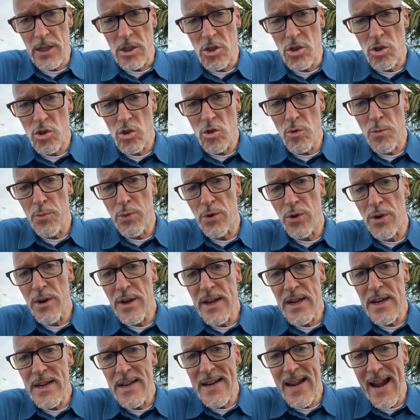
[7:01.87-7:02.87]
with a
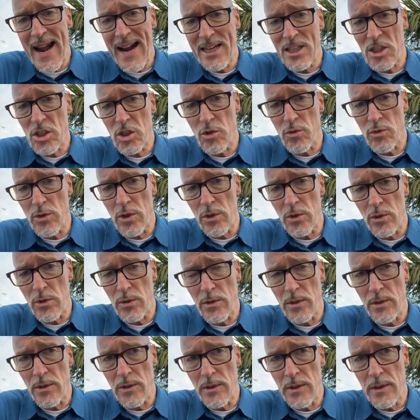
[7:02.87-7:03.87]

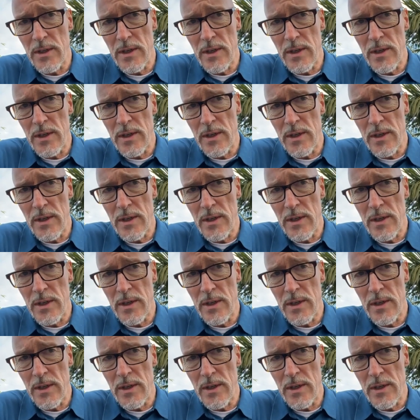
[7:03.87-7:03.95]
supernatural